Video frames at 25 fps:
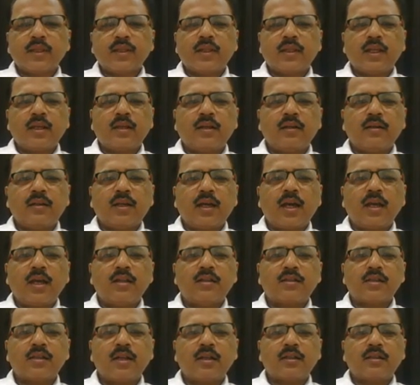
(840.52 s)
then
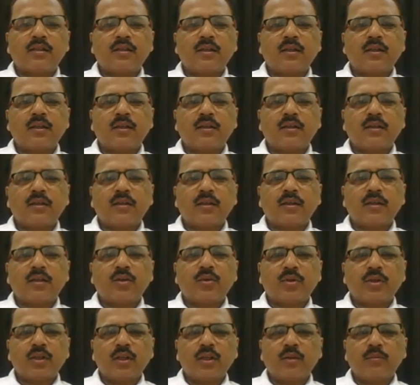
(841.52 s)
I'll select the
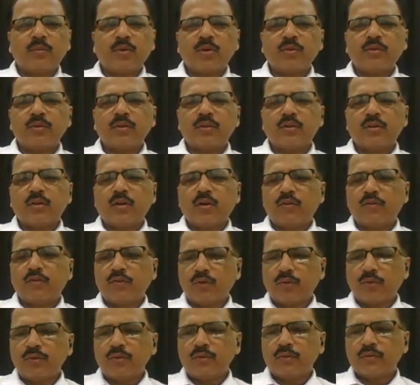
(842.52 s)
total amount
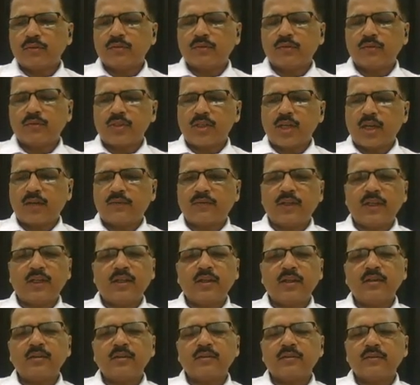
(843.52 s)
of loan which I have
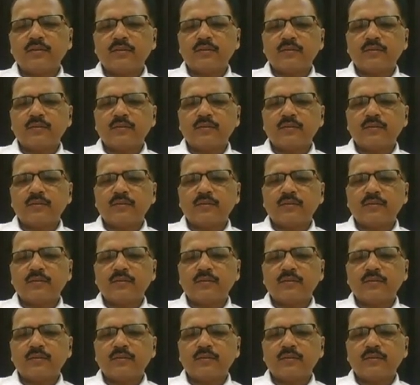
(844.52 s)
taken.